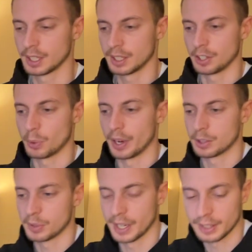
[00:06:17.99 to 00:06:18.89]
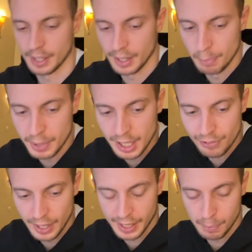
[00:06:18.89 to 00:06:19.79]
You're going to get a brief,
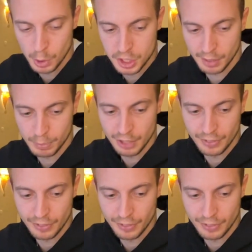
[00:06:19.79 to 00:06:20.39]
like a project brief,